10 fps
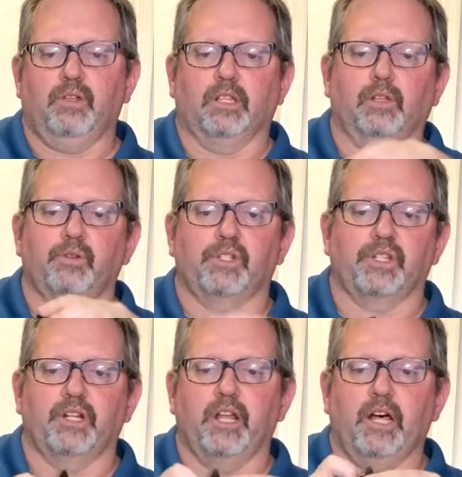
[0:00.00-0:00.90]
can
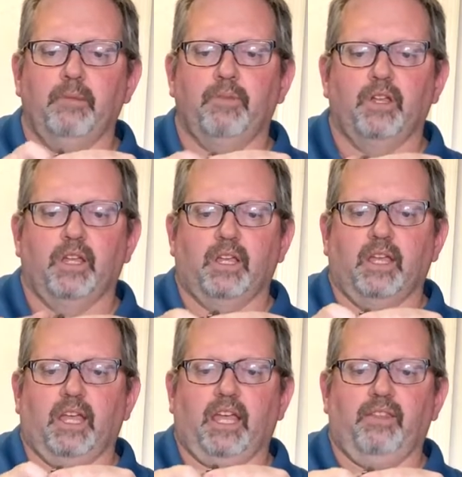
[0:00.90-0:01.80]
loosen it up
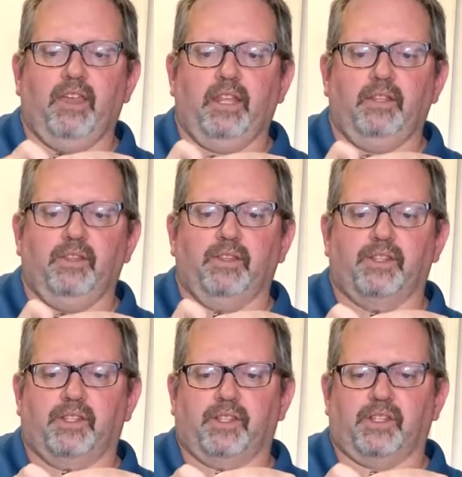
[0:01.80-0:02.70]
and then
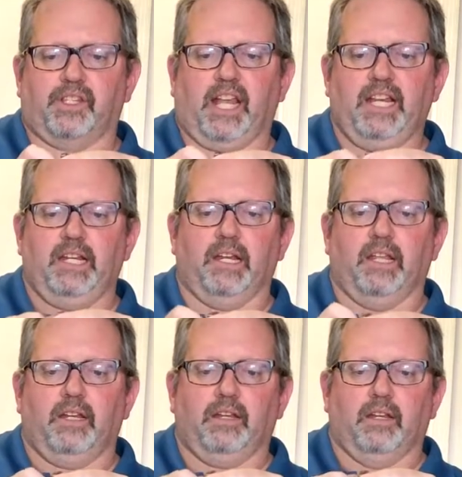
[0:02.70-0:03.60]
tighten
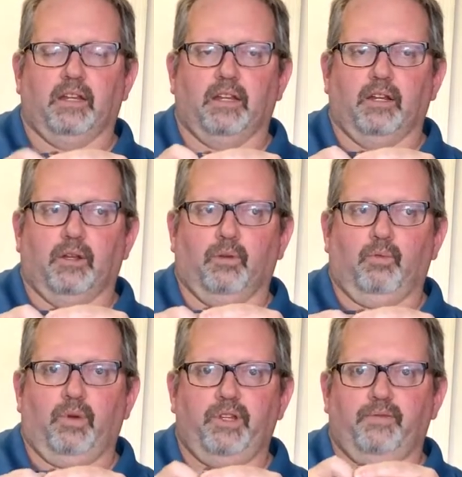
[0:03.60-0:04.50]
it
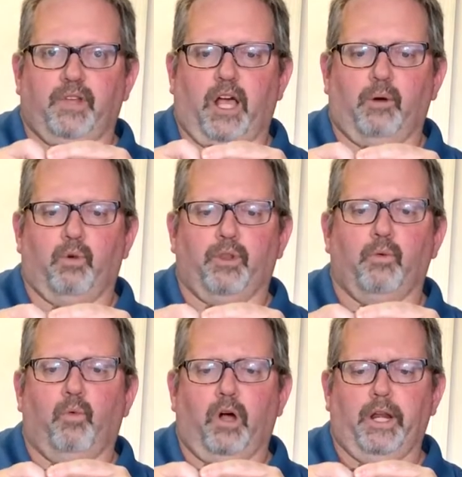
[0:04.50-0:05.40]
when you've got it where you
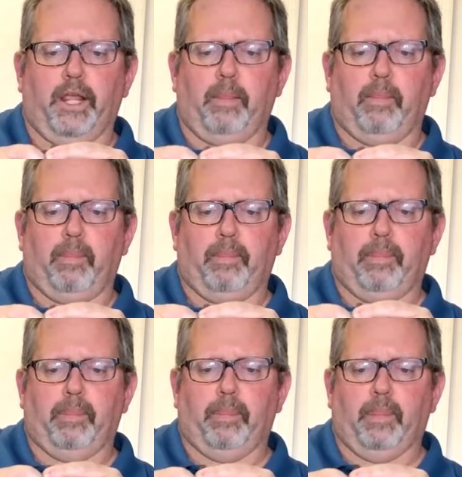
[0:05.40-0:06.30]
want it.
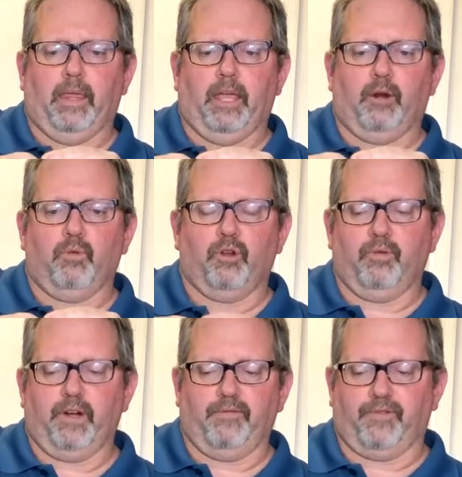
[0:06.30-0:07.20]
And I won't
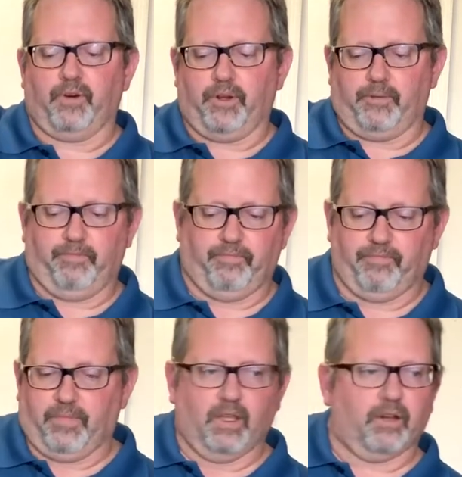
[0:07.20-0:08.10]
go any further.
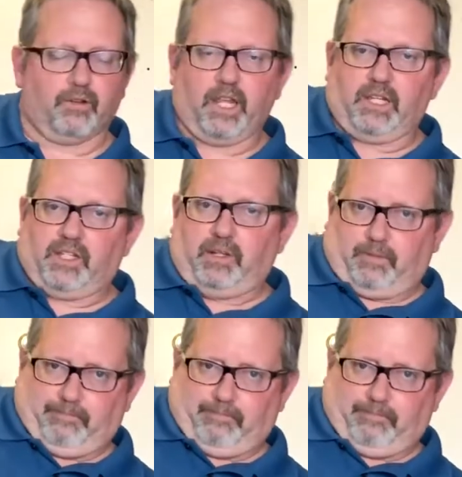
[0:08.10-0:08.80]
Okay, so